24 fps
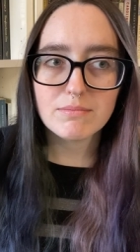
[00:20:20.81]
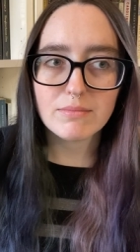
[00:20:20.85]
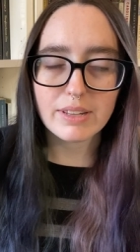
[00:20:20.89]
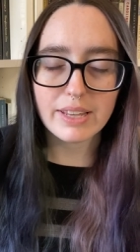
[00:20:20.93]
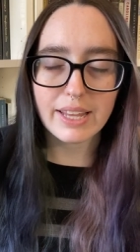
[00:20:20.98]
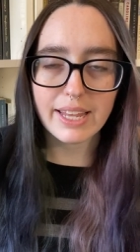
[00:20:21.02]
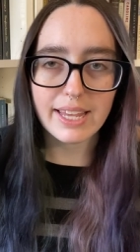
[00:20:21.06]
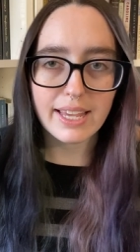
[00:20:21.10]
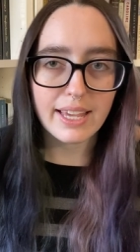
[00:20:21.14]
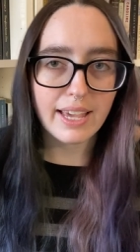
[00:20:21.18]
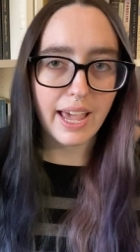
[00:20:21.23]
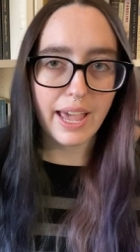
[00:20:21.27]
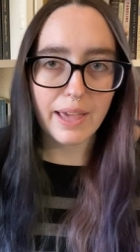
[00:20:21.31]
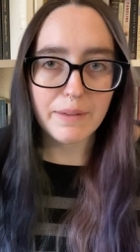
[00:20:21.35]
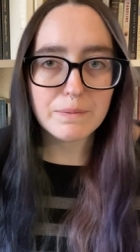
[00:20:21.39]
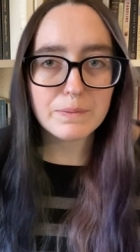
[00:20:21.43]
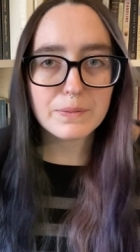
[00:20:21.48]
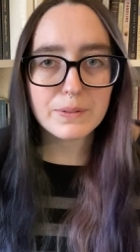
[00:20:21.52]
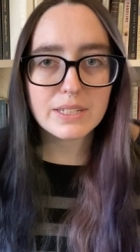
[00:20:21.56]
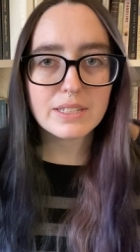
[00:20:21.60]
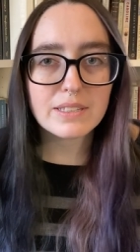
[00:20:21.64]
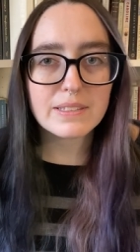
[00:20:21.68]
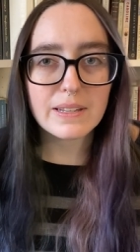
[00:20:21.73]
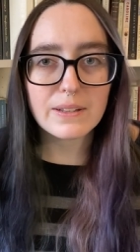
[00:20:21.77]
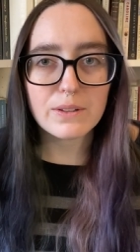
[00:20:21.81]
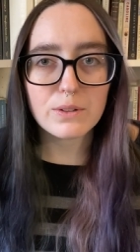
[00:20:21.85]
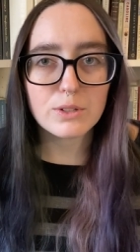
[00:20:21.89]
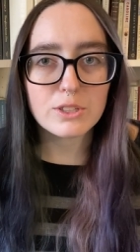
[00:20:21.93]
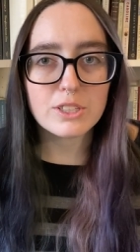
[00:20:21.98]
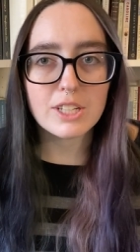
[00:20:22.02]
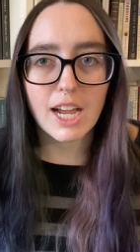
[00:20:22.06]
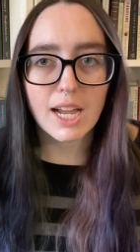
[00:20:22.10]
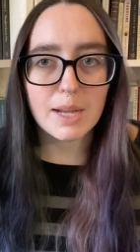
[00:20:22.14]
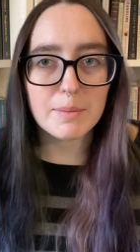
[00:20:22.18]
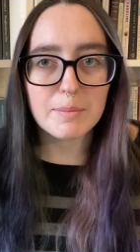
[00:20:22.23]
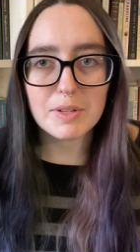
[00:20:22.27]
Like, every single
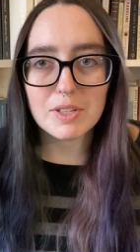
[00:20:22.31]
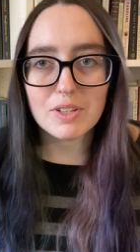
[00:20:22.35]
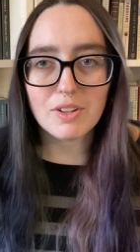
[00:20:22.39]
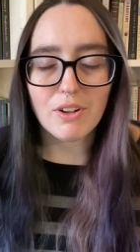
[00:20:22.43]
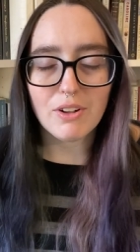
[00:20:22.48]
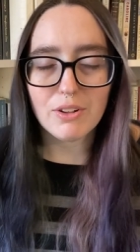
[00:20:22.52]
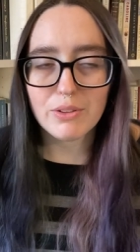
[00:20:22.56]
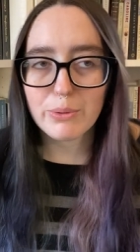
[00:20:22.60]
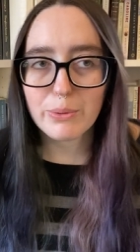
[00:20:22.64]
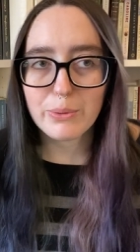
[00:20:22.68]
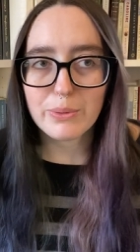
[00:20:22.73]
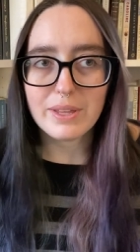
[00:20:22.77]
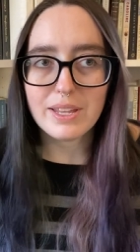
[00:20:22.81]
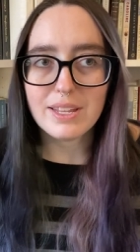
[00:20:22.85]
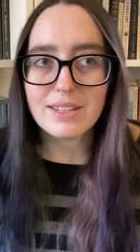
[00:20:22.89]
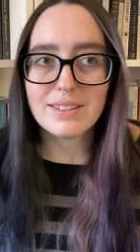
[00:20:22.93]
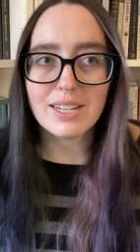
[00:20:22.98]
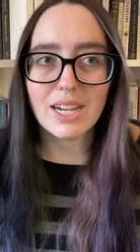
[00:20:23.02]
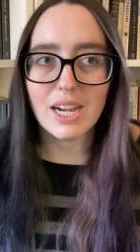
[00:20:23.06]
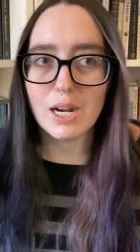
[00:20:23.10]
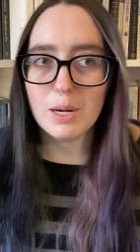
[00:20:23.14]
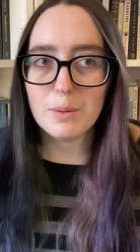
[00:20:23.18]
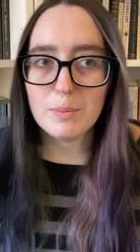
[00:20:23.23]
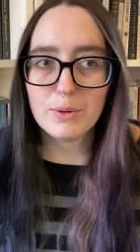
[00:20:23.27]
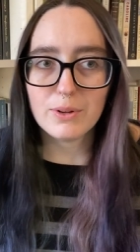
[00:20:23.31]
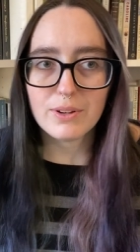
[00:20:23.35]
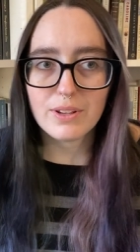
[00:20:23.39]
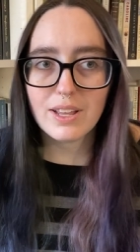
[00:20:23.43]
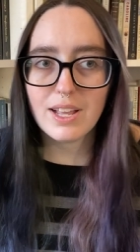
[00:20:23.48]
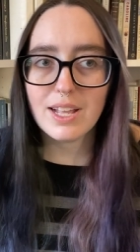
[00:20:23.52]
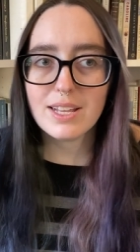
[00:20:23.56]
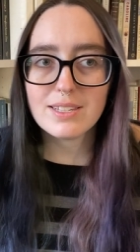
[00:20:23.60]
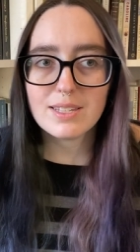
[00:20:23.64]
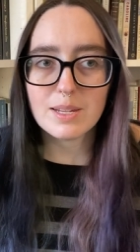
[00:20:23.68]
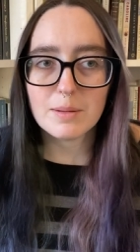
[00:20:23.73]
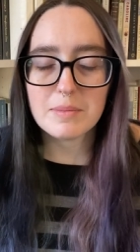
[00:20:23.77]
time he talked through the entire book.
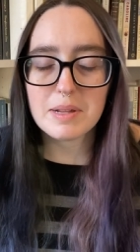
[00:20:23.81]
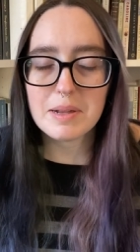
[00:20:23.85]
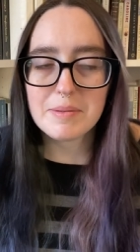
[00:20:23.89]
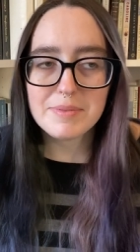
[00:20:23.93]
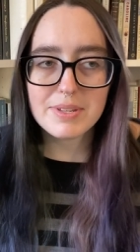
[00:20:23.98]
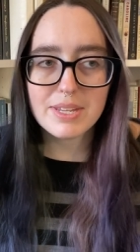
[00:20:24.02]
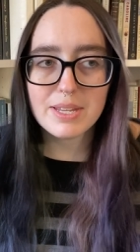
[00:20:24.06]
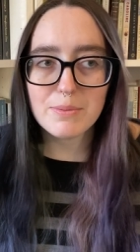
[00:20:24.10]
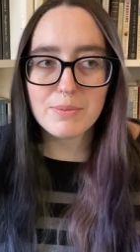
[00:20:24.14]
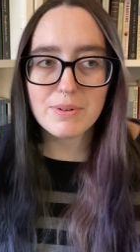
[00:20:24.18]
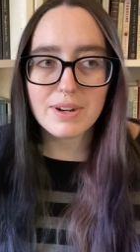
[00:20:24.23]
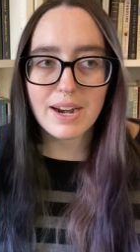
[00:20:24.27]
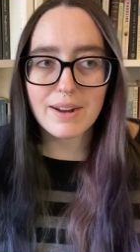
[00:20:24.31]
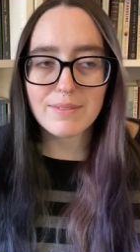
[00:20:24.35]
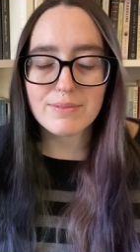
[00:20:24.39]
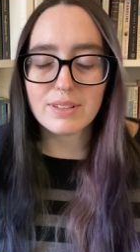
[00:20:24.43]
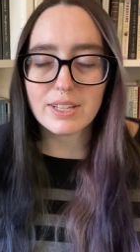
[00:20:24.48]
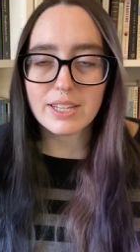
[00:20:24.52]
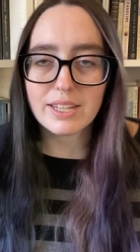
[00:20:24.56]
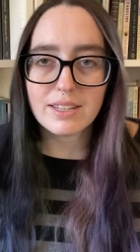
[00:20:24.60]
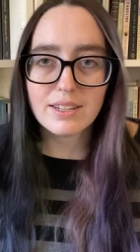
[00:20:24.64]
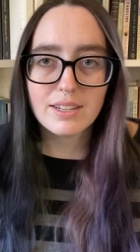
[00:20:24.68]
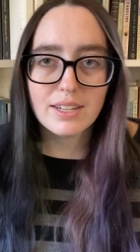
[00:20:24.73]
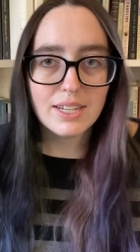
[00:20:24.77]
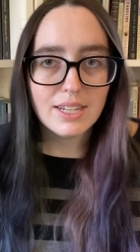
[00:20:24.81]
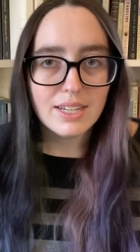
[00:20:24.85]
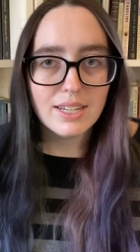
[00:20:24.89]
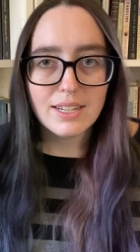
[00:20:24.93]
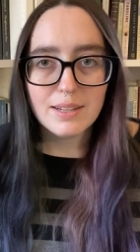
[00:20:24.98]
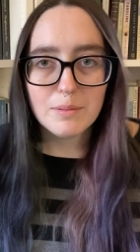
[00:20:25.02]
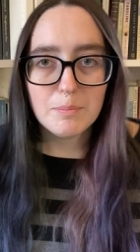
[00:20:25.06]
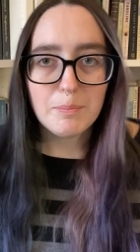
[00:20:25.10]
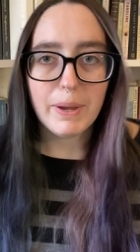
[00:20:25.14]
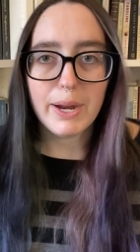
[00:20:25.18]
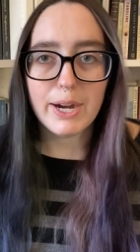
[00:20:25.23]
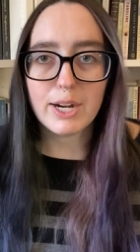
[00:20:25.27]
And sometimes he would have, like,
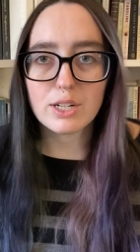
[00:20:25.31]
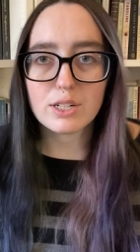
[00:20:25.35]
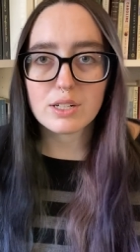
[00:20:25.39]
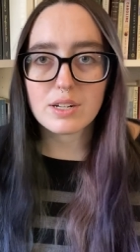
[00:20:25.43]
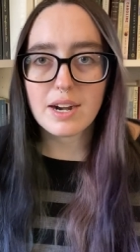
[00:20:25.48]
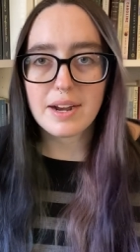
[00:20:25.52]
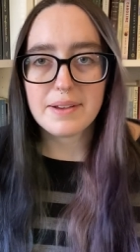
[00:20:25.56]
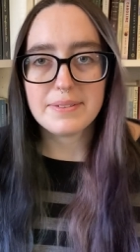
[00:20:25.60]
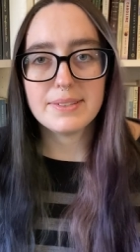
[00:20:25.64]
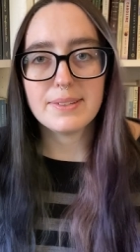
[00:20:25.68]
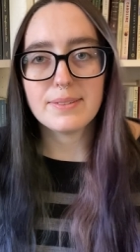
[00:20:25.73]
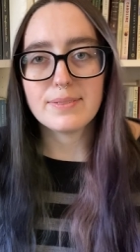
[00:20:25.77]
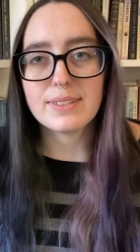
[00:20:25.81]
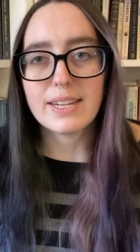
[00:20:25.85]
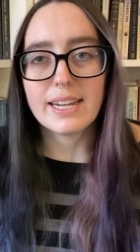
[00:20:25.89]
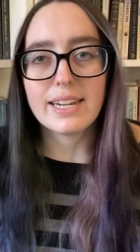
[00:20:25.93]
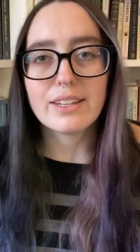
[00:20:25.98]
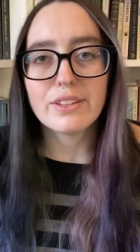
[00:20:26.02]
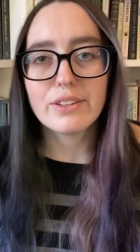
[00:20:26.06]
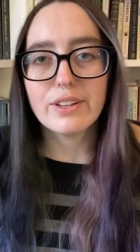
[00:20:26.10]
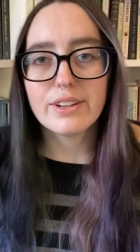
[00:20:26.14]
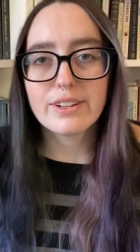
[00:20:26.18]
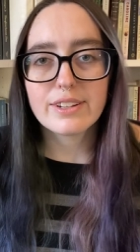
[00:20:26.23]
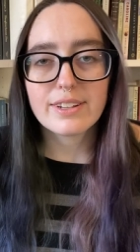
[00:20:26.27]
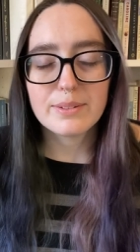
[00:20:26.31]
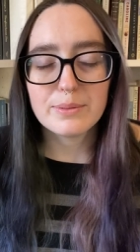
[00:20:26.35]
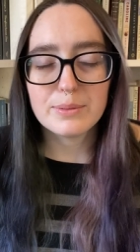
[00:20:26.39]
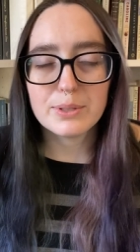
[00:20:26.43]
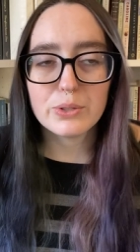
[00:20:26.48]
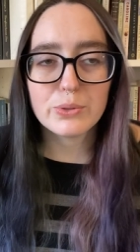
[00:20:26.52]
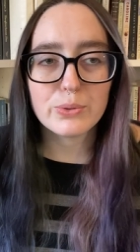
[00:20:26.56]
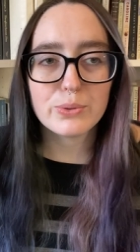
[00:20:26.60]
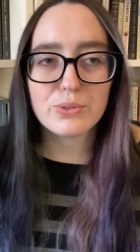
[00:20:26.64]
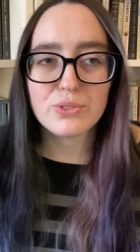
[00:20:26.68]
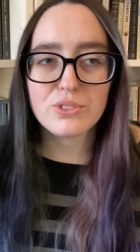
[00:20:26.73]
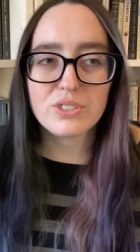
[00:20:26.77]
paragraphs of dialogue,
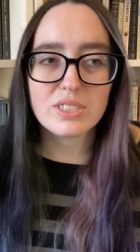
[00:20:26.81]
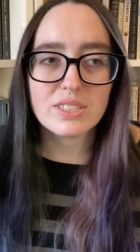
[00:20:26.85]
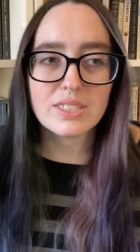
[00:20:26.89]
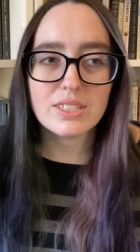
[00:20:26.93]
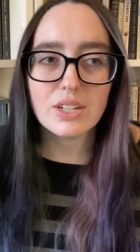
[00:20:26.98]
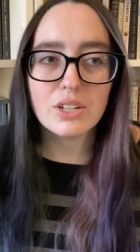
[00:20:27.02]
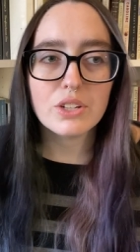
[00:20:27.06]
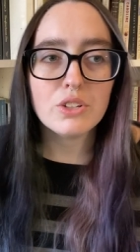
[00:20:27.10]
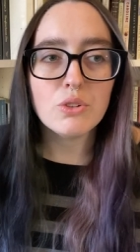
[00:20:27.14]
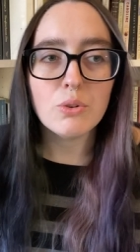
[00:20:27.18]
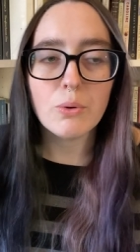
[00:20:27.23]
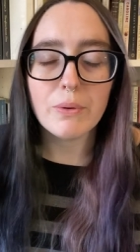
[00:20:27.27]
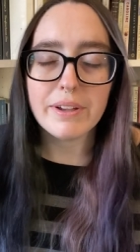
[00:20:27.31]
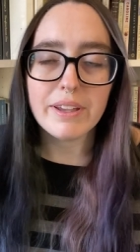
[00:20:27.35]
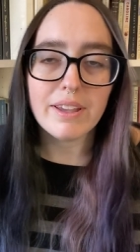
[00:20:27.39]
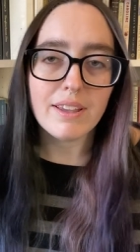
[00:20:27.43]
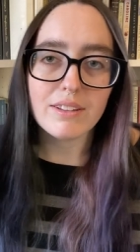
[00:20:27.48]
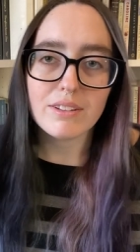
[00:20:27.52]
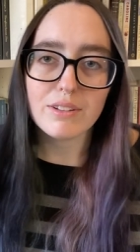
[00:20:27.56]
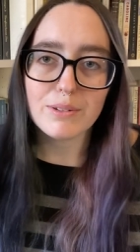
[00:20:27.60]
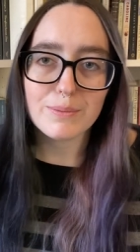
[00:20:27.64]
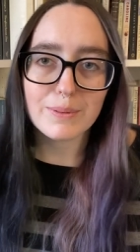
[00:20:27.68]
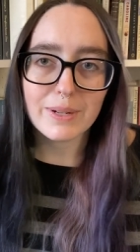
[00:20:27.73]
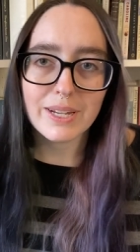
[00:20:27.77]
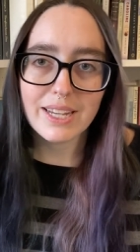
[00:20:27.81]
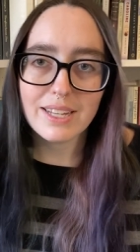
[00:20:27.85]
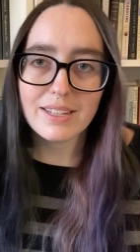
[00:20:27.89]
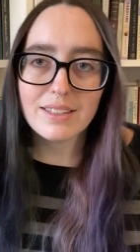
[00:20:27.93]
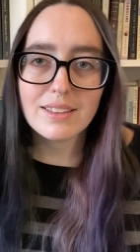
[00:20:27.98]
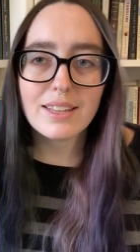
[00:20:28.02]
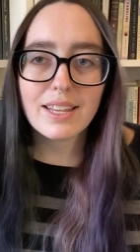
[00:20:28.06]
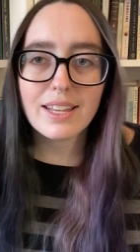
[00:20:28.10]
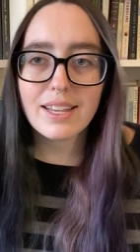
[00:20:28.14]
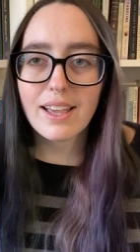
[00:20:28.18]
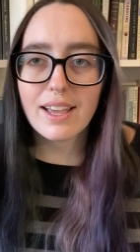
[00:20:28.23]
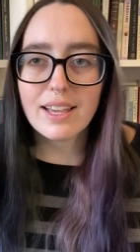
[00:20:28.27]
which was just annoying to read.
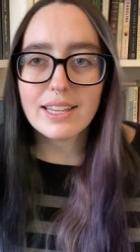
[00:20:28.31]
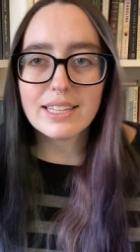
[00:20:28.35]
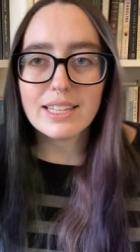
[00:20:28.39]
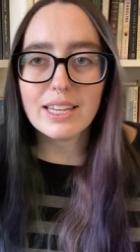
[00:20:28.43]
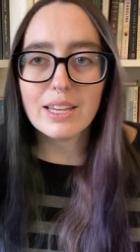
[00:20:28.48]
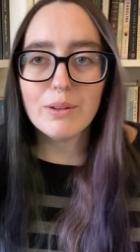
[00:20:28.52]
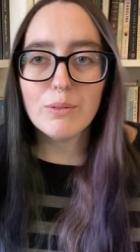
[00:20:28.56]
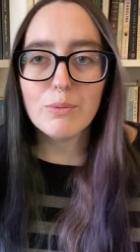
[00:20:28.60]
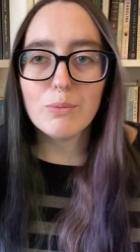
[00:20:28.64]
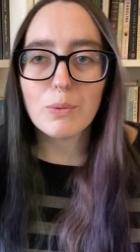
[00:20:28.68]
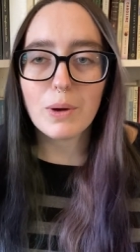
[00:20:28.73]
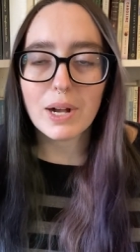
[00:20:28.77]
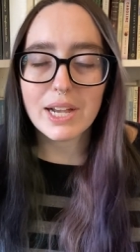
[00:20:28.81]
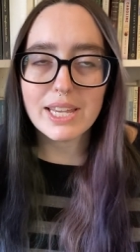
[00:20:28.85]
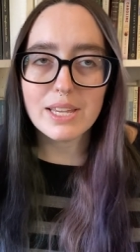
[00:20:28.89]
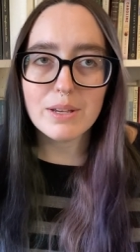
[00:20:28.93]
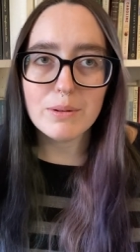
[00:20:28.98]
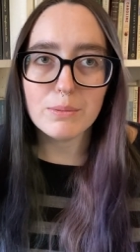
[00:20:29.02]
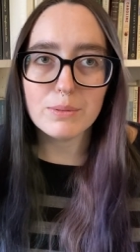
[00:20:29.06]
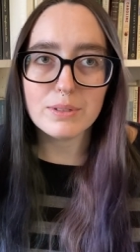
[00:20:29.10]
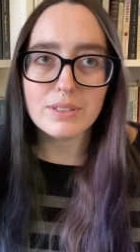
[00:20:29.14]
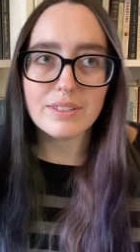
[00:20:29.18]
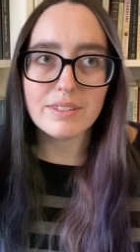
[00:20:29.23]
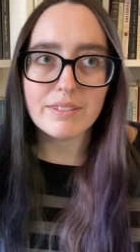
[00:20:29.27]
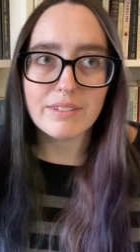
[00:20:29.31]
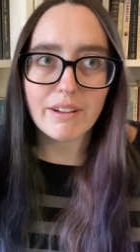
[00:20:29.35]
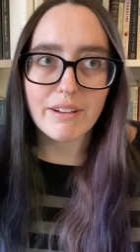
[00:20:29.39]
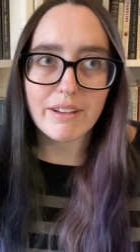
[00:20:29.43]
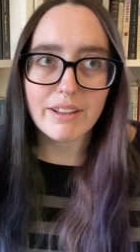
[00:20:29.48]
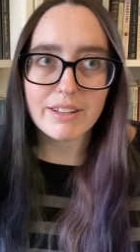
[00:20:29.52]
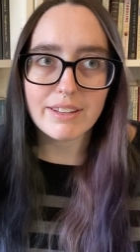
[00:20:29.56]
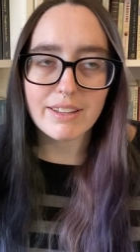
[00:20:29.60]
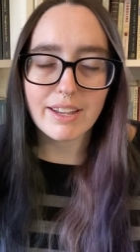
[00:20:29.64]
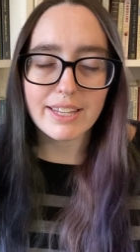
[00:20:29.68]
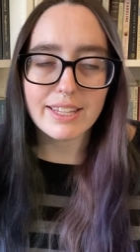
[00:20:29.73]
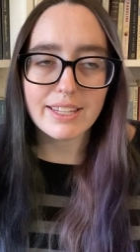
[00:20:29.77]
Like, I get why it was
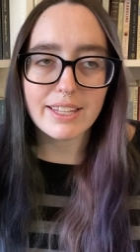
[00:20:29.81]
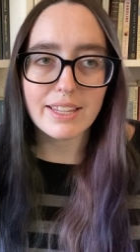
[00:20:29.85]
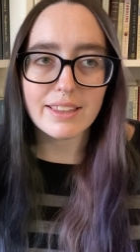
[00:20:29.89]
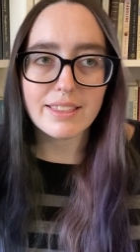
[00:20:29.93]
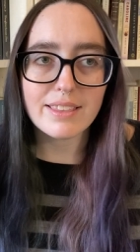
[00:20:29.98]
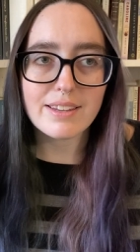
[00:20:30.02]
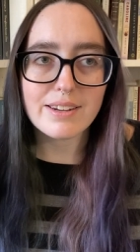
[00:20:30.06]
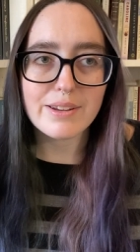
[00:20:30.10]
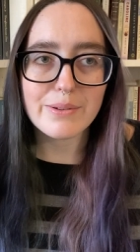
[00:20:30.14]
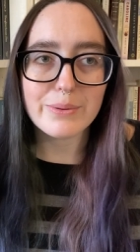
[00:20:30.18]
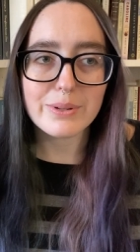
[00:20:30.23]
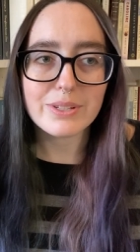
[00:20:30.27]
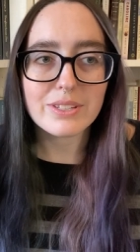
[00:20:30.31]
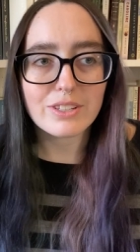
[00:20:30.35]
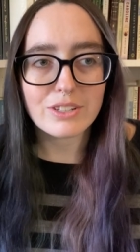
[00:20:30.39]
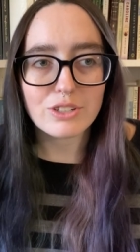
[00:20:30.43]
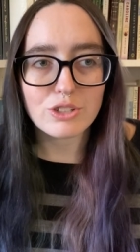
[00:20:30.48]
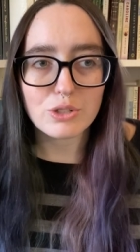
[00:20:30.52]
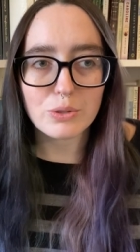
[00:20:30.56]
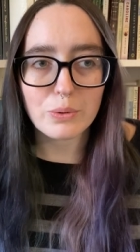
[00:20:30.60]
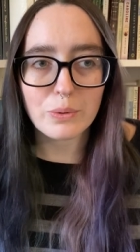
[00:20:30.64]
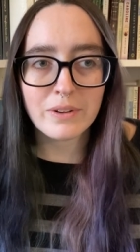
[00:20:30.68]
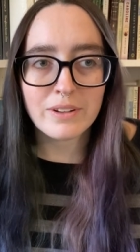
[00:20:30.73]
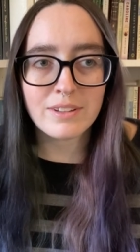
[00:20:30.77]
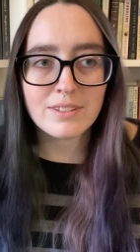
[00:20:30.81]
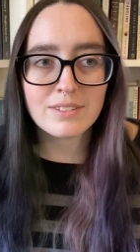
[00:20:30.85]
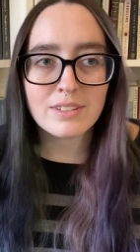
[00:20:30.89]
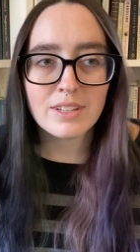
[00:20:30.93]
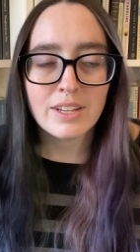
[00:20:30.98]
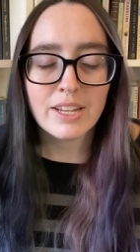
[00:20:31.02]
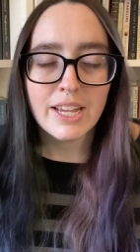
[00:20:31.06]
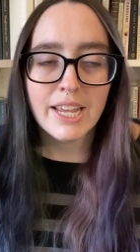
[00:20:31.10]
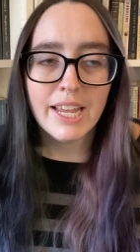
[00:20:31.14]
done. I get that it was a choice.